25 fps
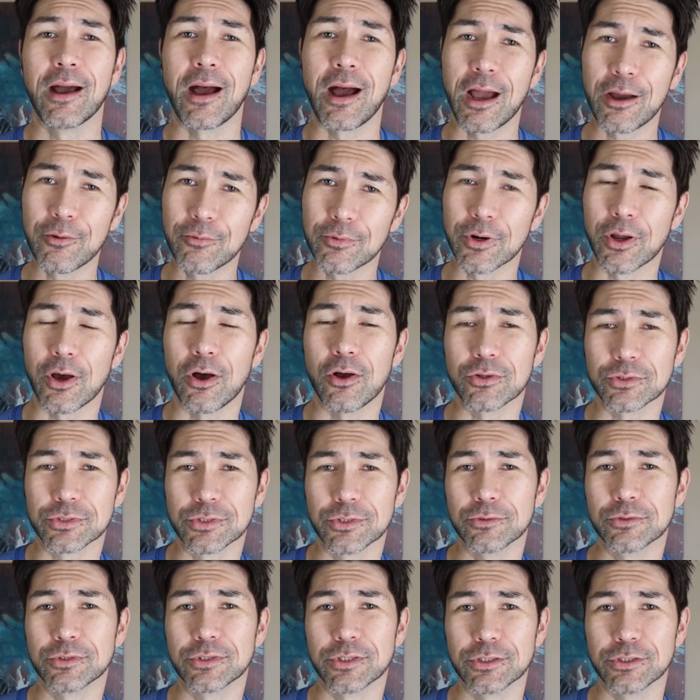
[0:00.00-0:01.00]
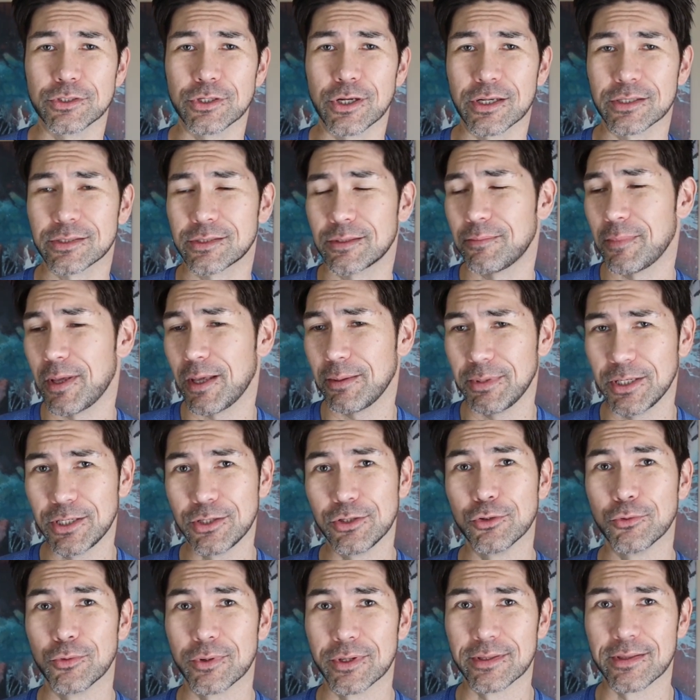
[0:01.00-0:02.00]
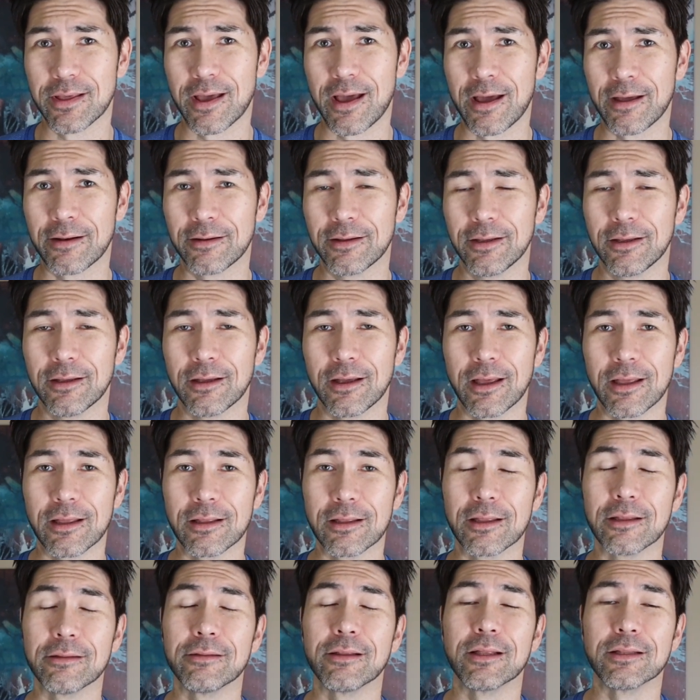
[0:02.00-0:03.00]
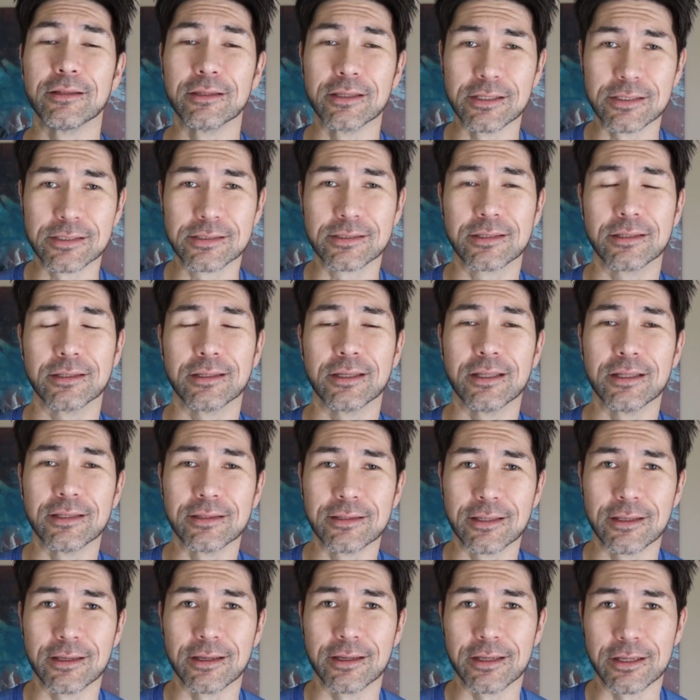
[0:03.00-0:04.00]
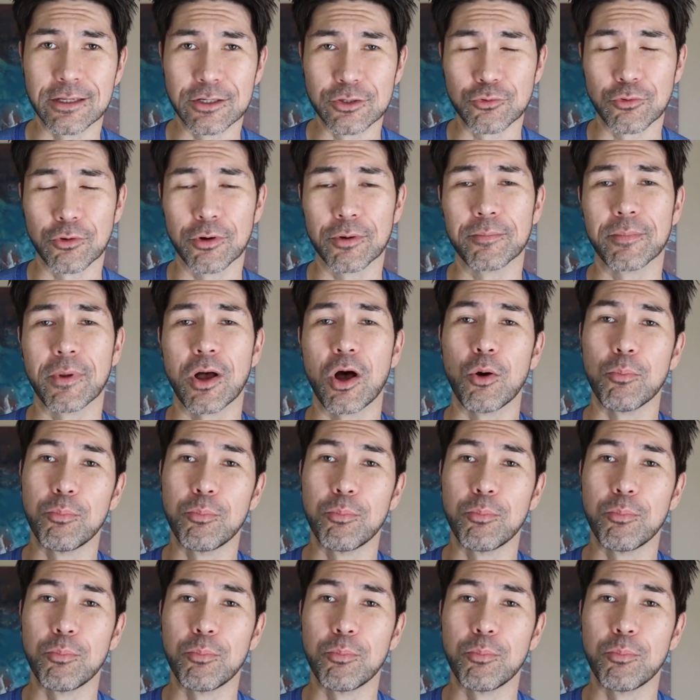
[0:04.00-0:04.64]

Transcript: I would also suggest maybe doing that. It, eh, at least in the interim.